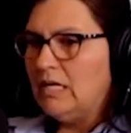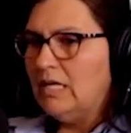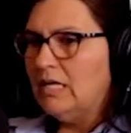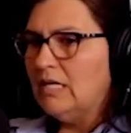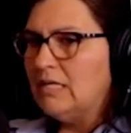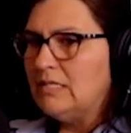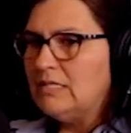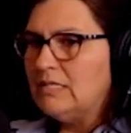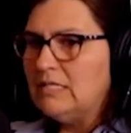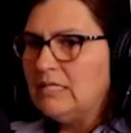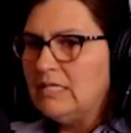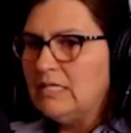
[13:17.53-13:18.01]
And
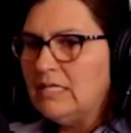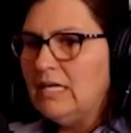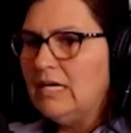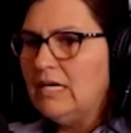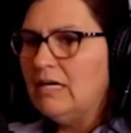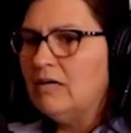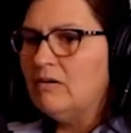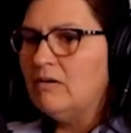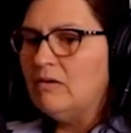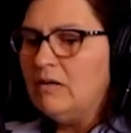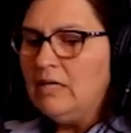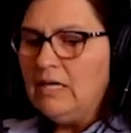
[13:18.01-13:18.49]
I can see
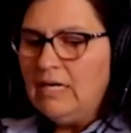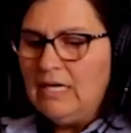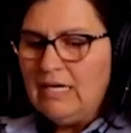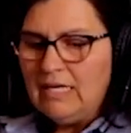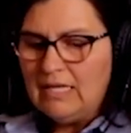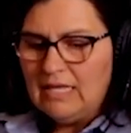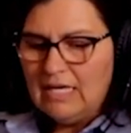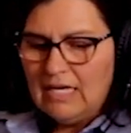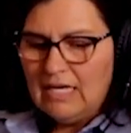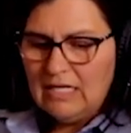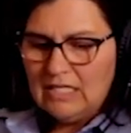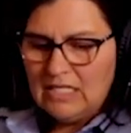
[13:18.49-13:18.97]
how
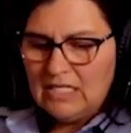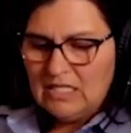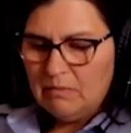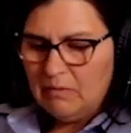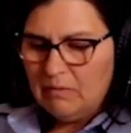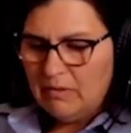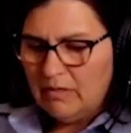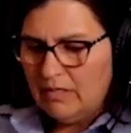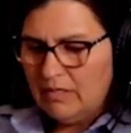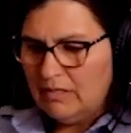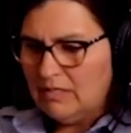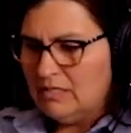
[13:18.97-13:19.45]
that
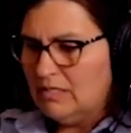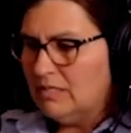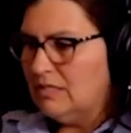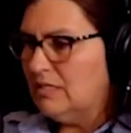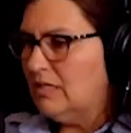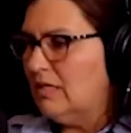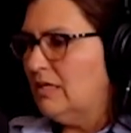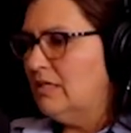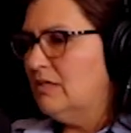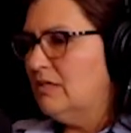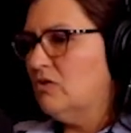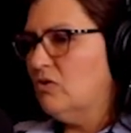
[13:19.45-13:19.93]
experience
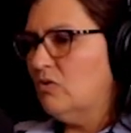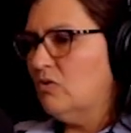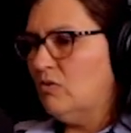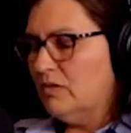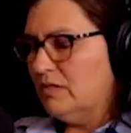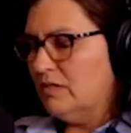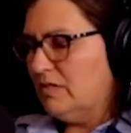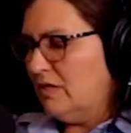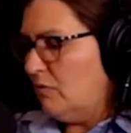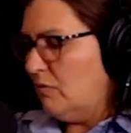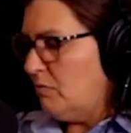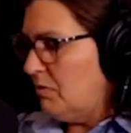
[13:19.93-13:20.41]
has lent
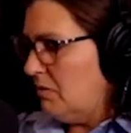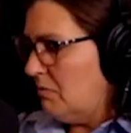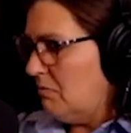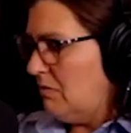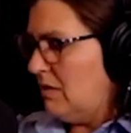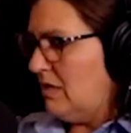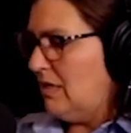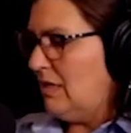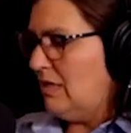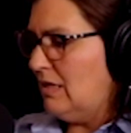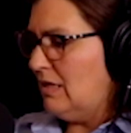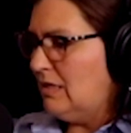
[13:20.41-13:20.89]
towards
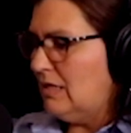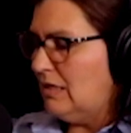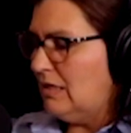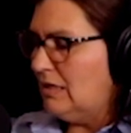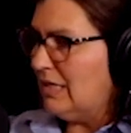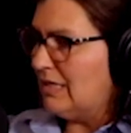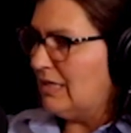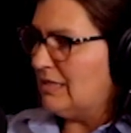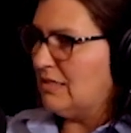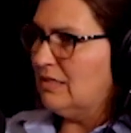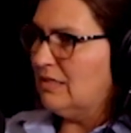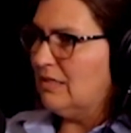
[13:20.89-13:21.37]
helping me in
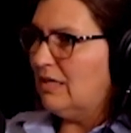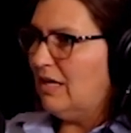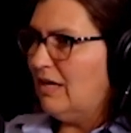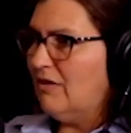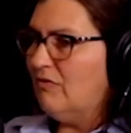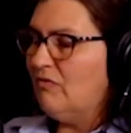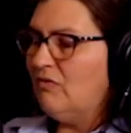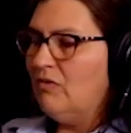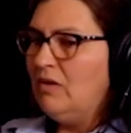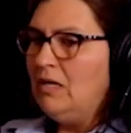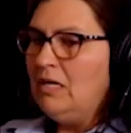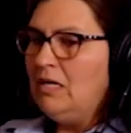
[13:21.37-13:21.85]
elected
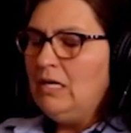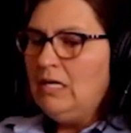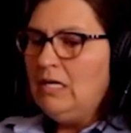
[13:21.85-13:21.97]
life.